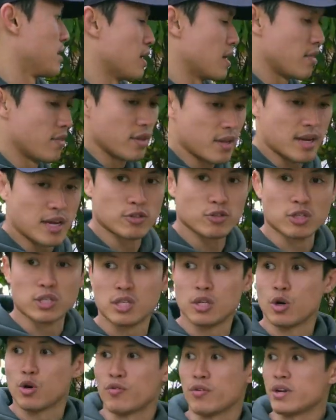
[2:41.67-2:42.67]
And then as you can
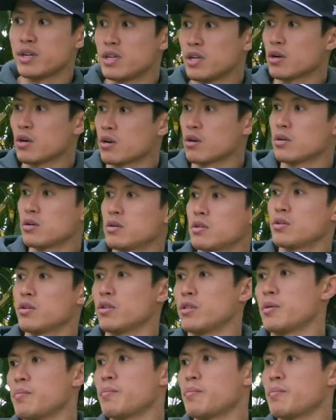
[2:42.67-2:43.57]
see over here in the